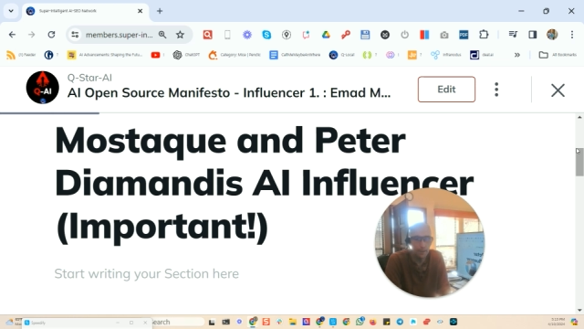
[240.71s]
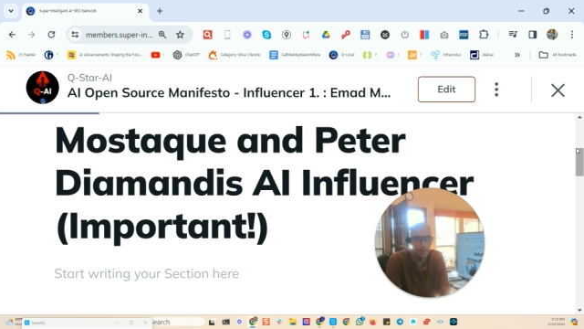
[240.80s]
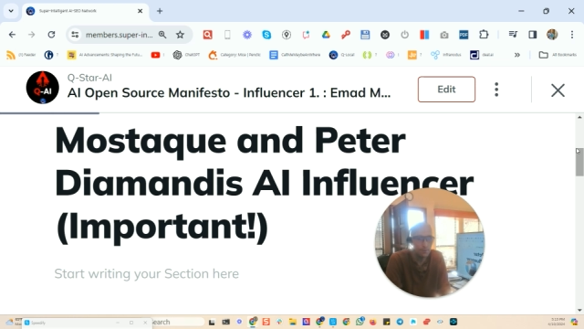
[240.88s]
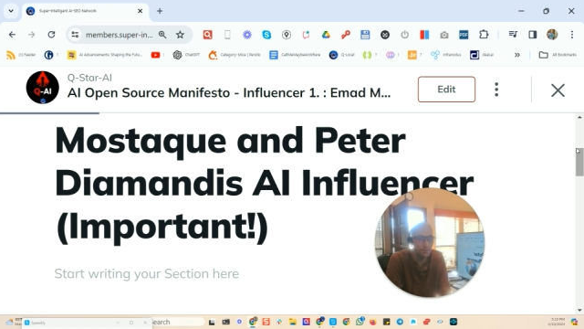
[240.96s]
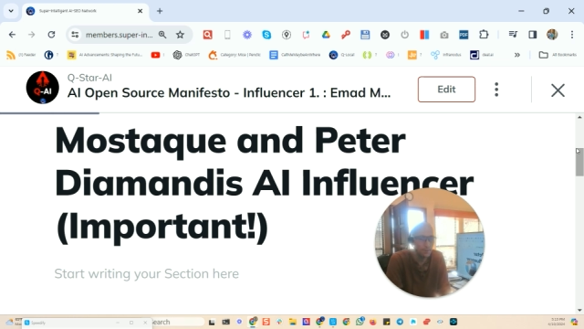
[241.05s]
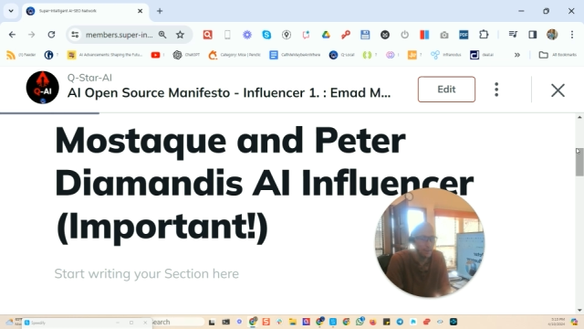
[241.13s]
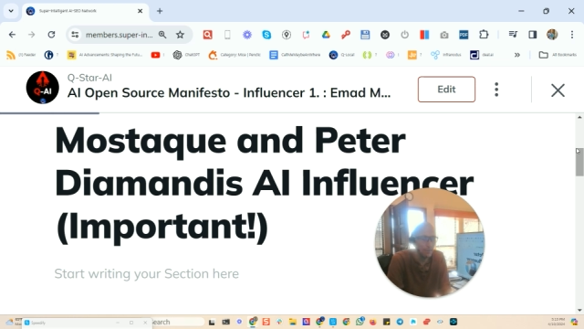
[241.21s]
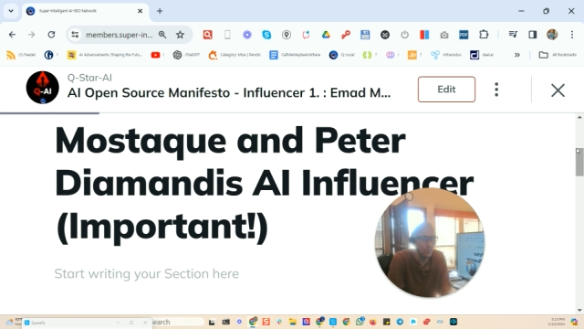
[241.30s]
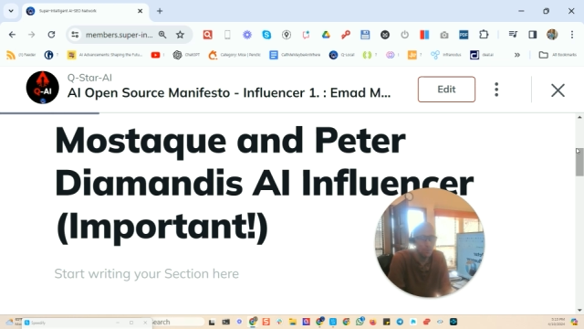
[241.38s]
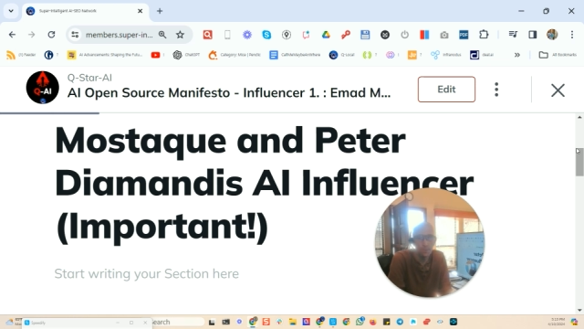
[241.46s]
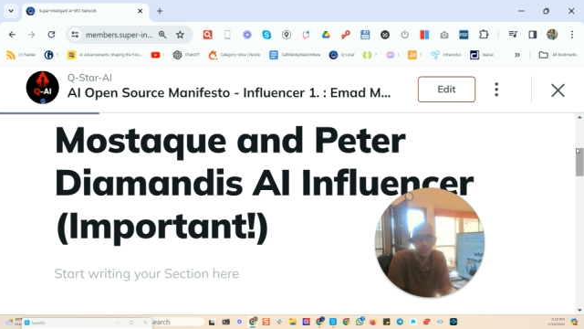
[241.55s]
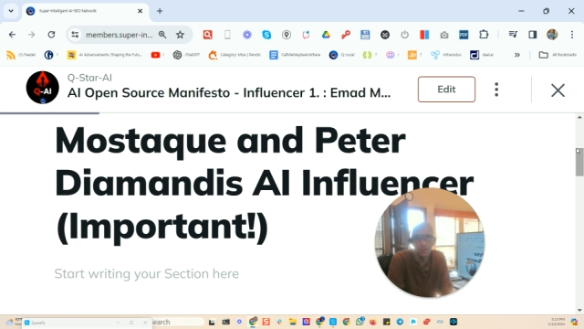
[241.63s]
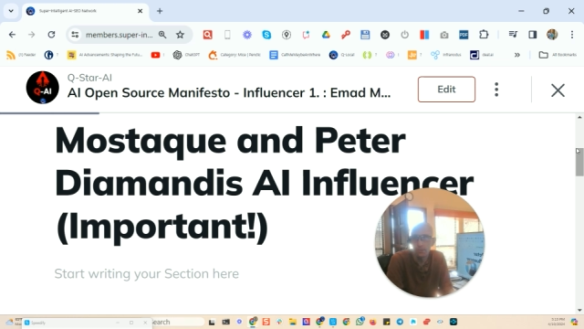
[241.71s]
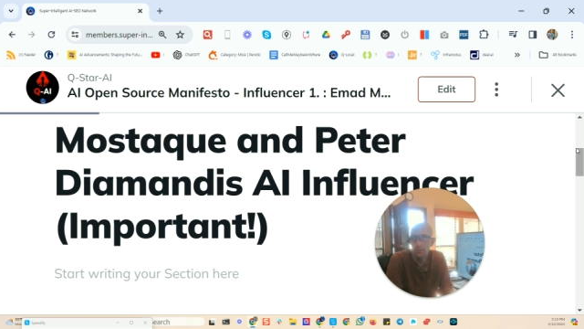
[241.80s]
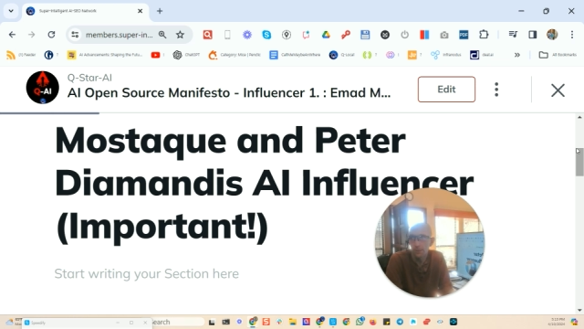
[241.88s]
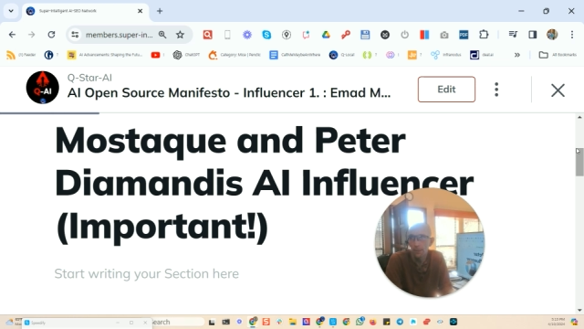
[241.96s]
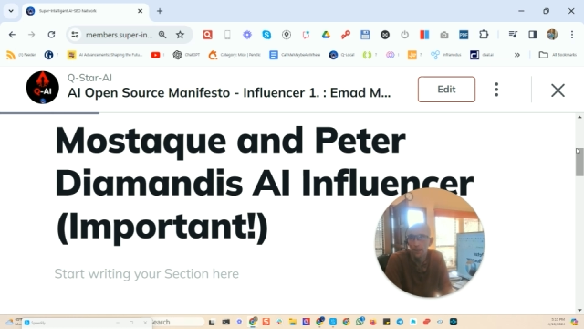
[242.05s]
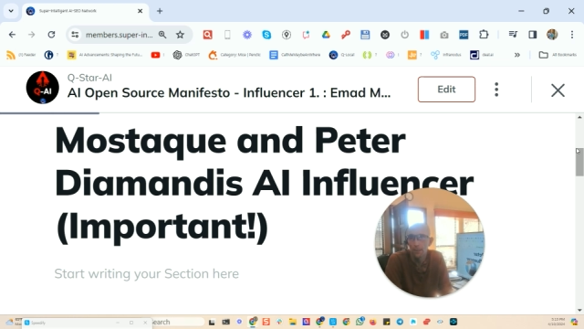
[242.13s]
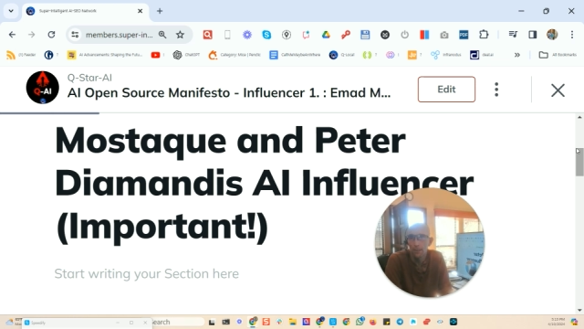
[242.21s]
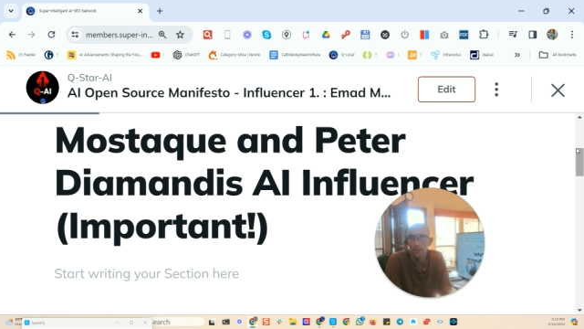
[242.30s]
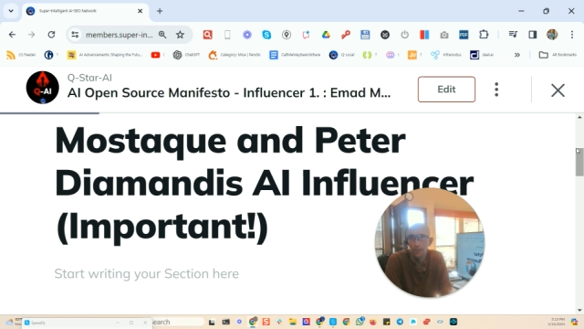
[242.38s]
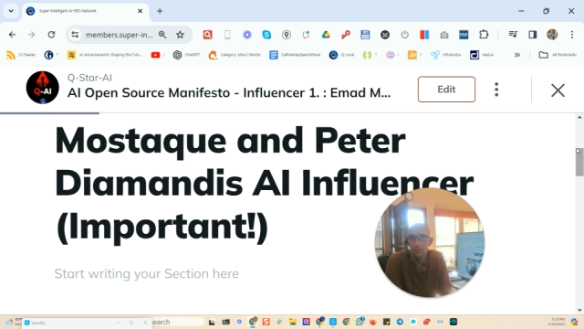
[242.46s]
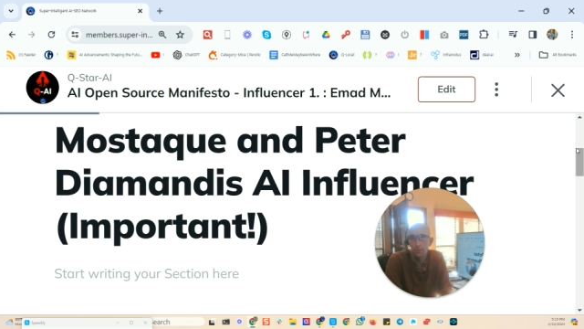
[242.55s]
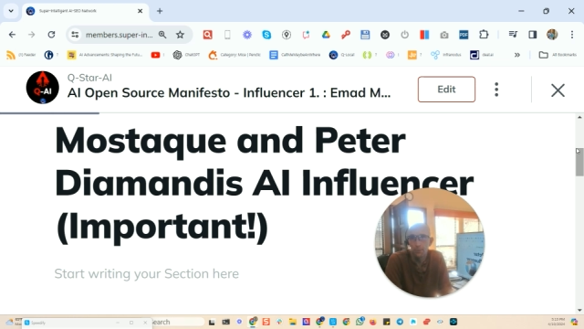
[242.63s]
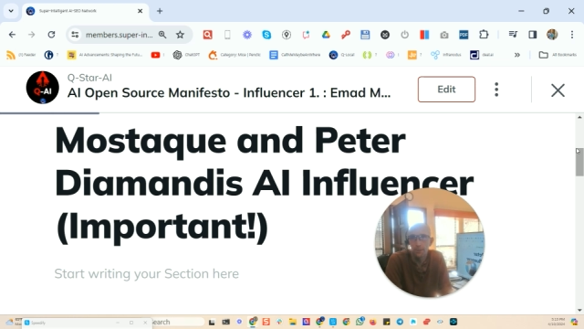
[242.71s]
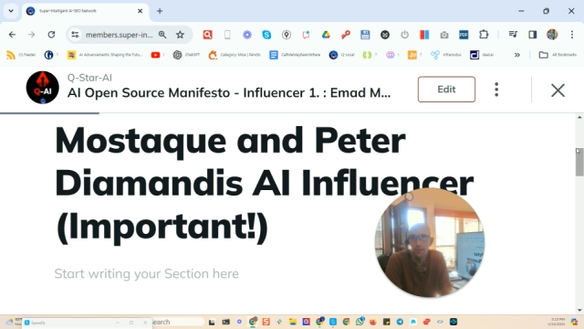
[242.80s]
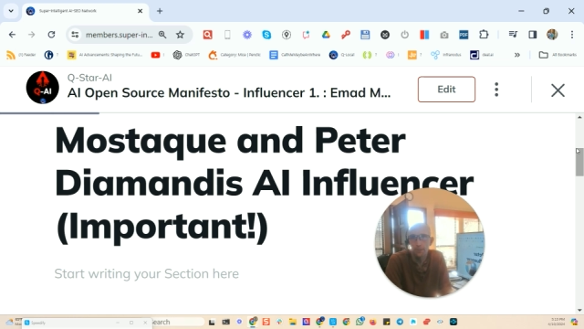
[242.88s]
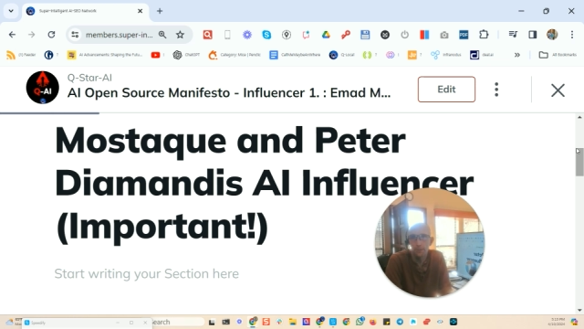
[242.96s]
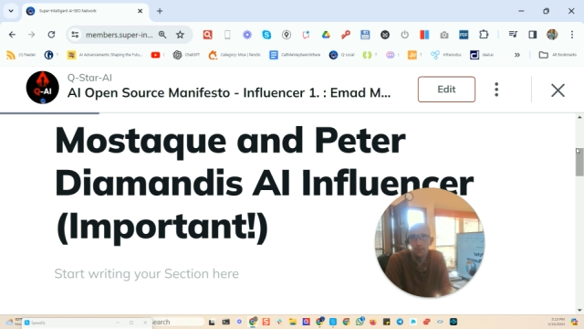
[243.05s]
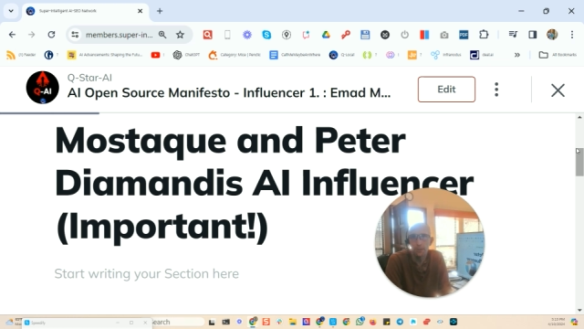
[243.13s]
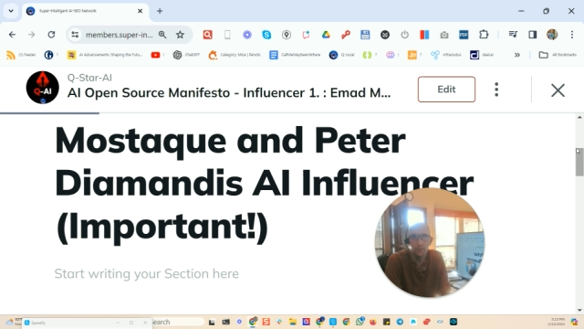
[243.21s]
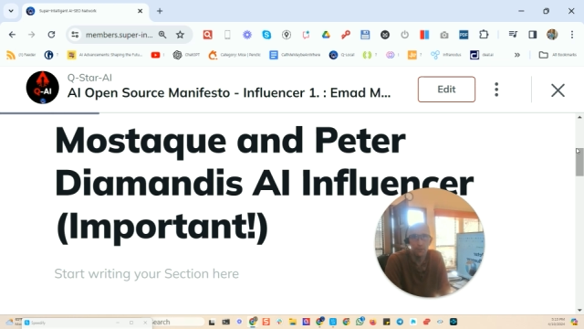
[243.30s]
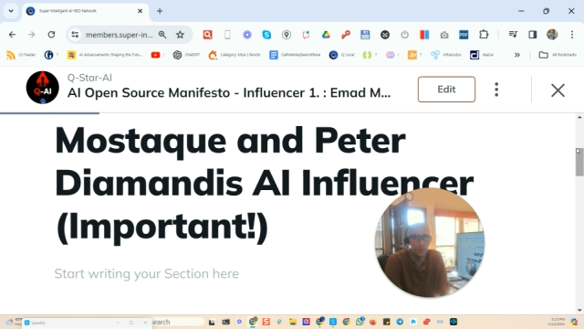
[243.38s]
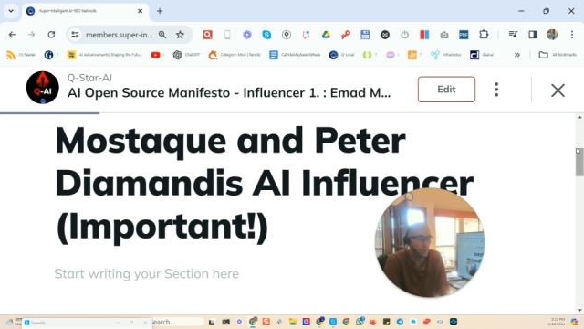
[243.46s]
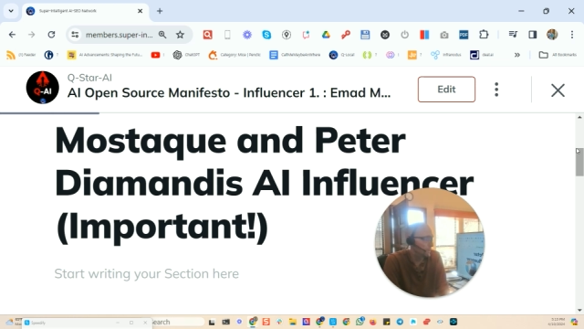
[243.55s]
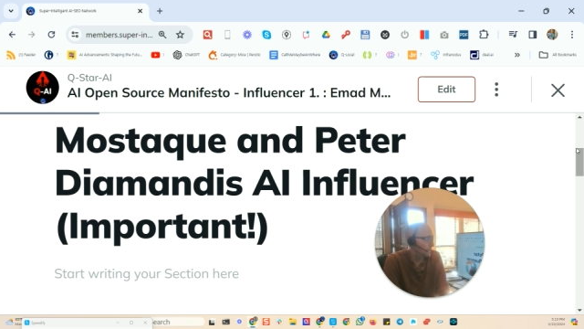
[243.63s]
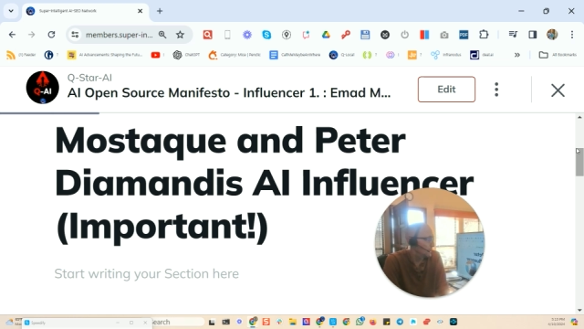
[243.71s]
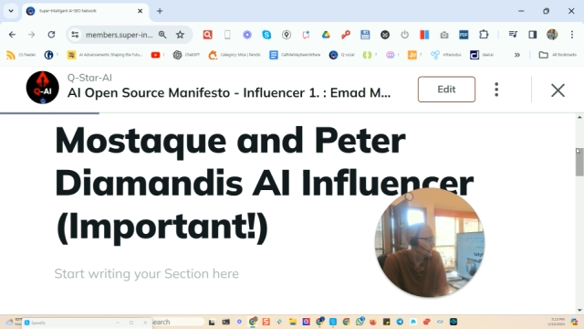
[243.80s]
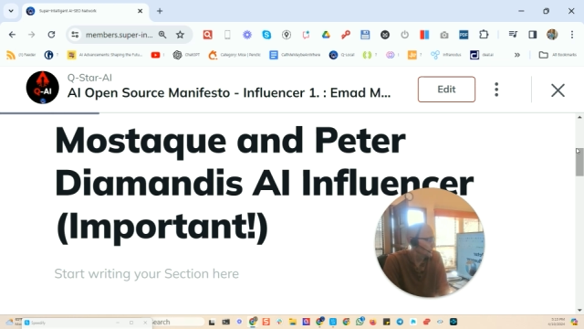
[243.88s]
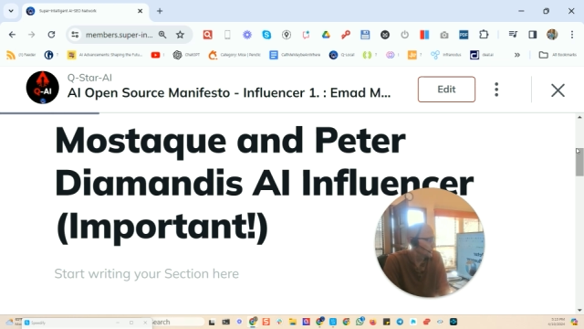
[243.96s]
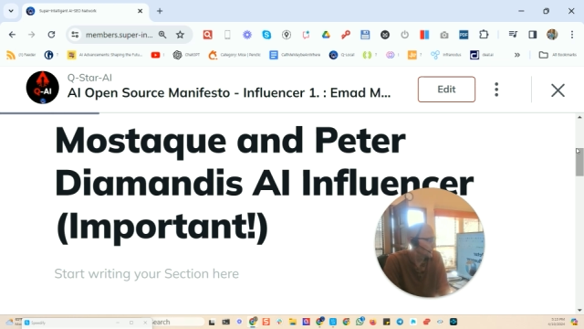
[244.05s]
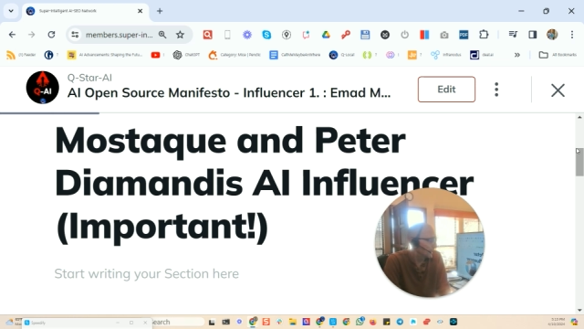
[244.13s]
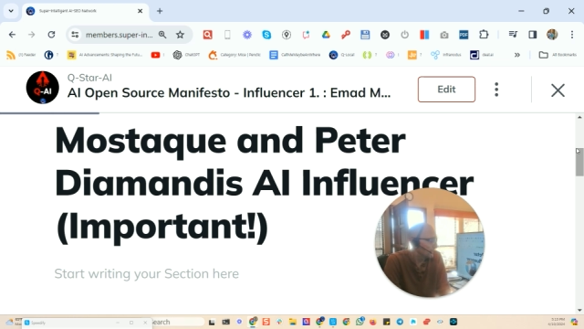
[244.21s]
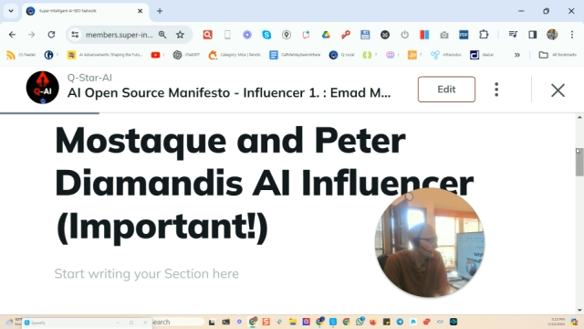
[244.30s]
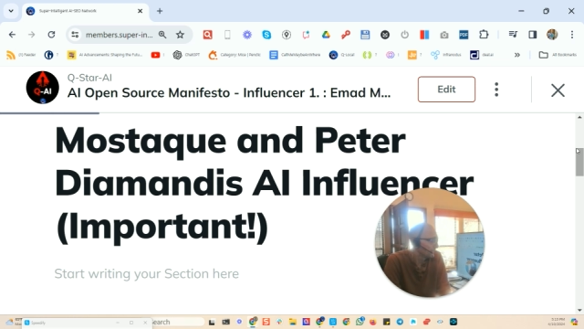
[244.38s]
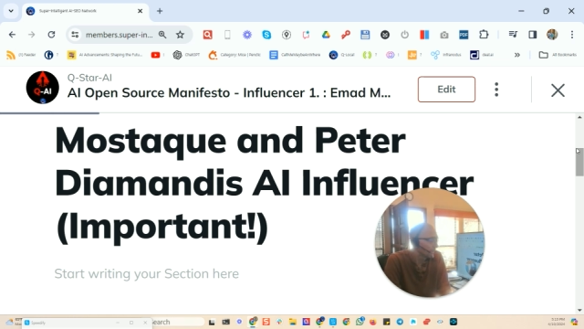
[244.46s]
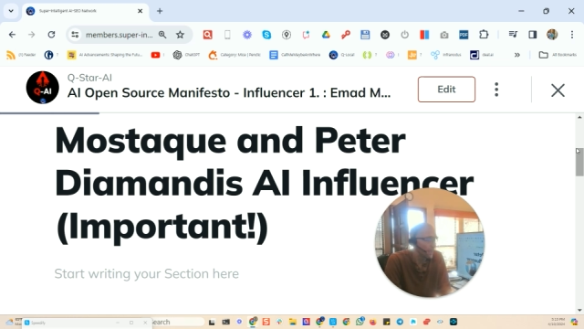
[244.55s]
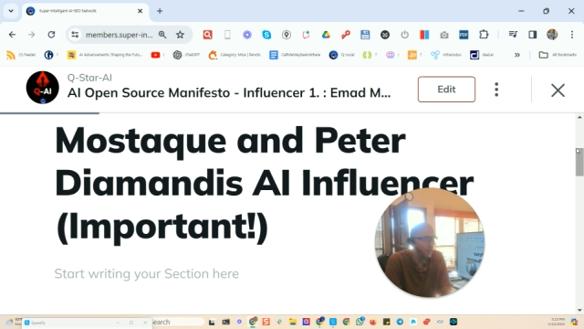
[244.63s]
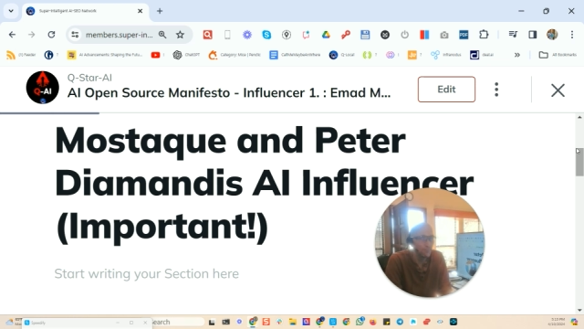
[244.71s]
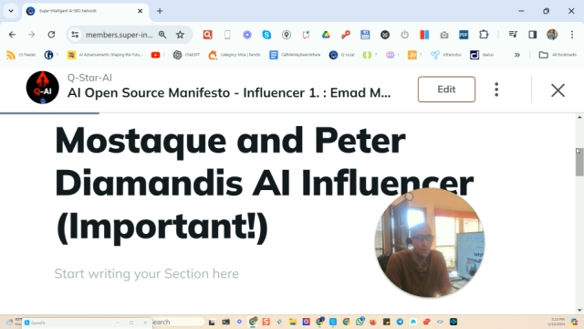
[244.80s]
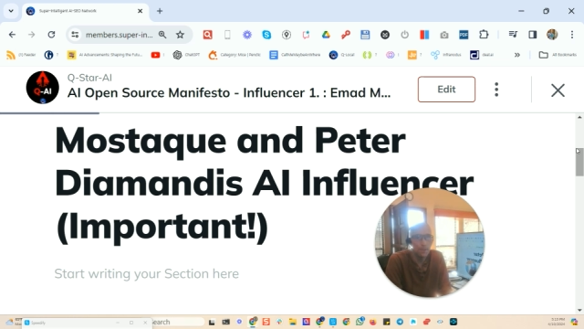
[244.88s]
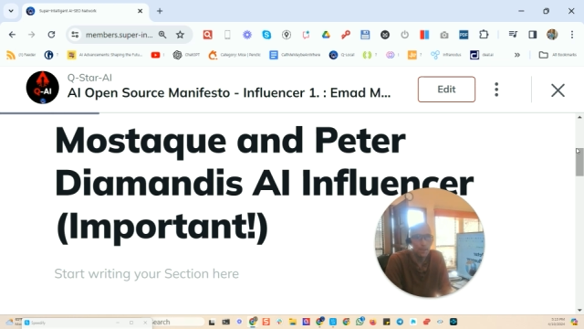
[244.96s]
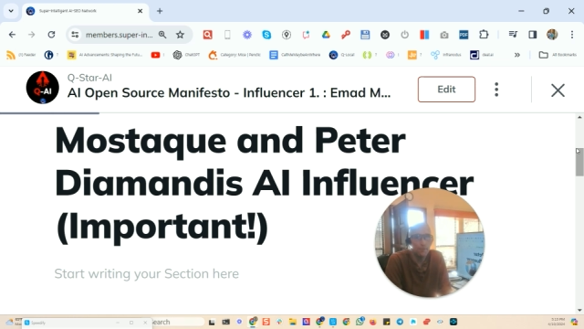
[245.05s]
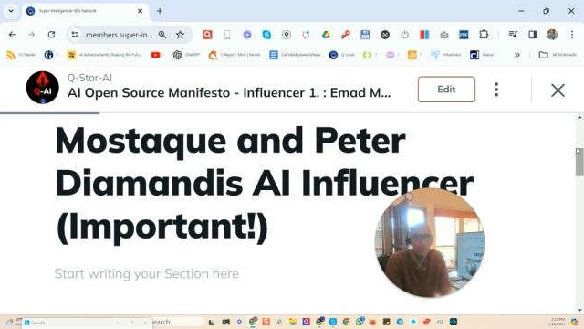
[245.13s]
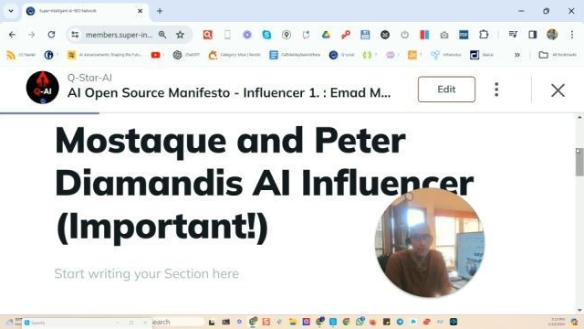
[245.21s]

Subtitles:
[unreadable: no face in view]